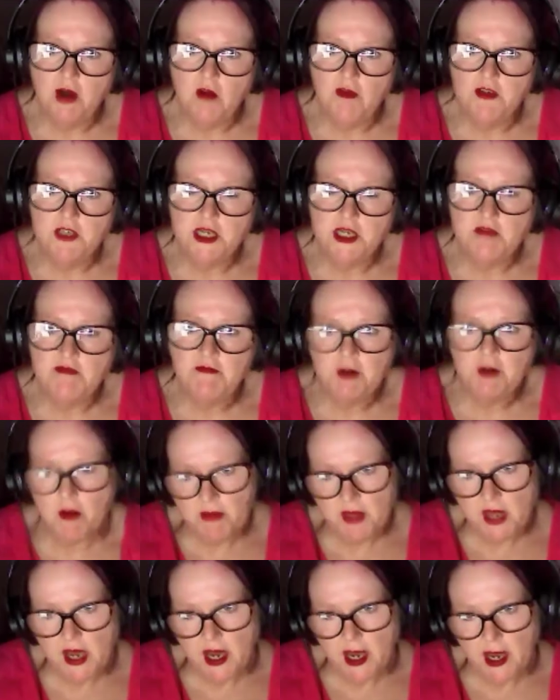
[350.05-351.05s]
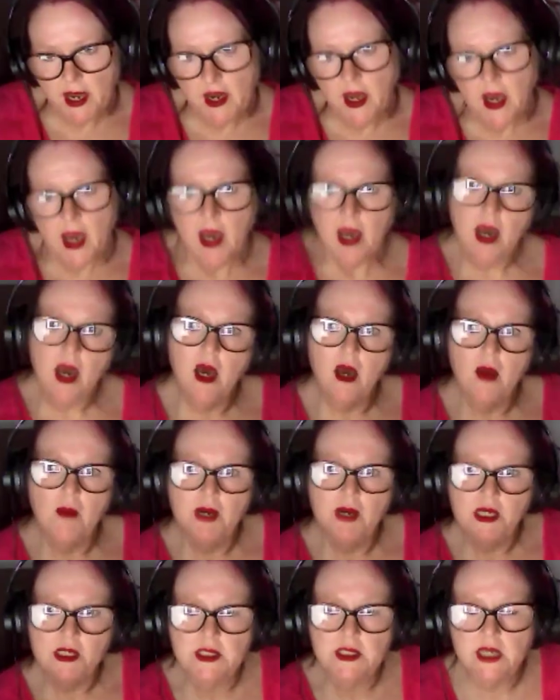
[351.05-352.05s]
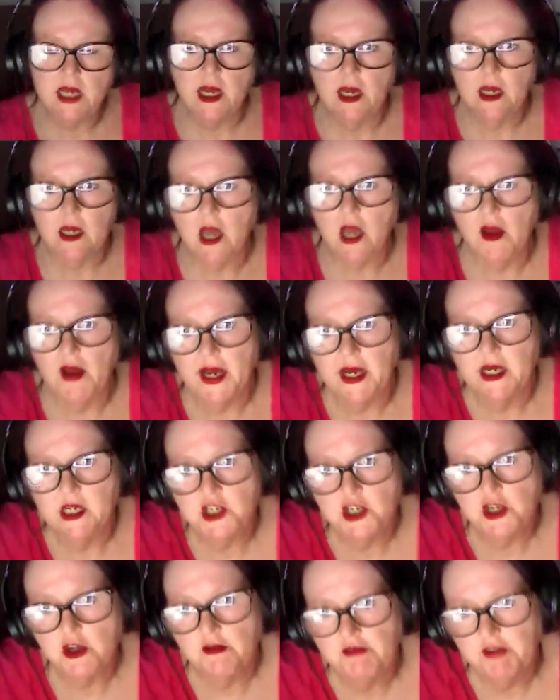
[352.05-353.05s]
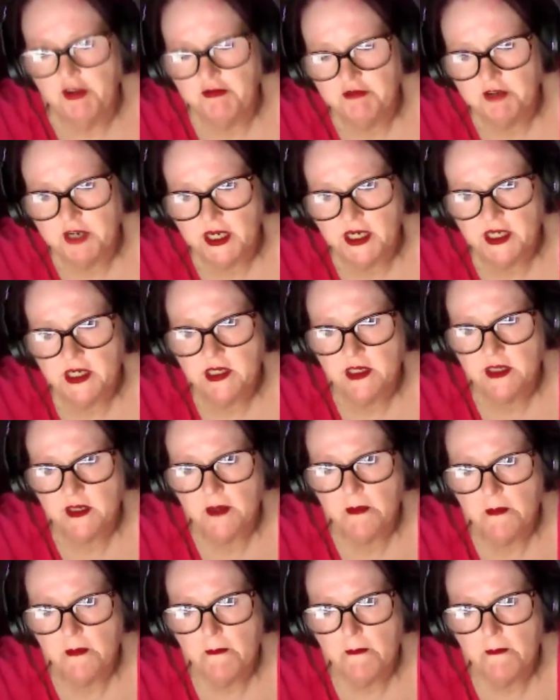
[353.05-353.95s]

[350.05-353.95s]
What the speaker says: obviously from then until going into your 50s?